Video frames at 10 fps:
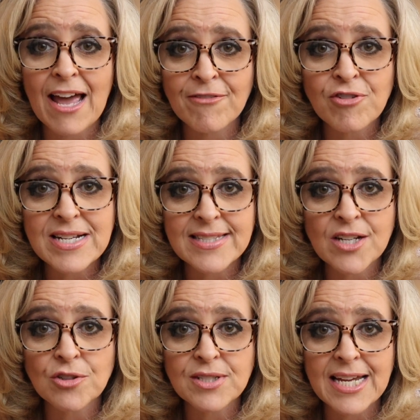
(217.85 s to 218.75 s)
every
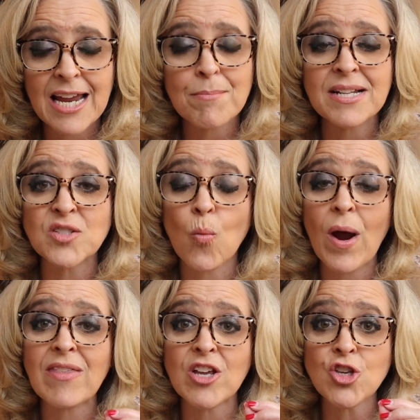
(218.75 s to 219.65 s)
single day, but it's a
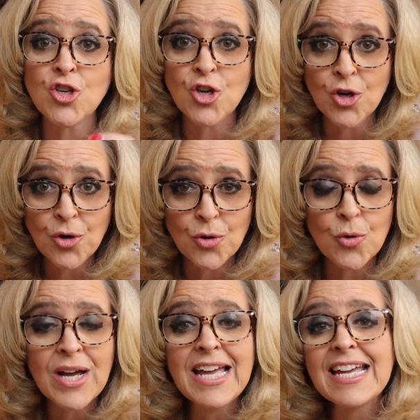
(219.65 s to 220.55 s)
way that you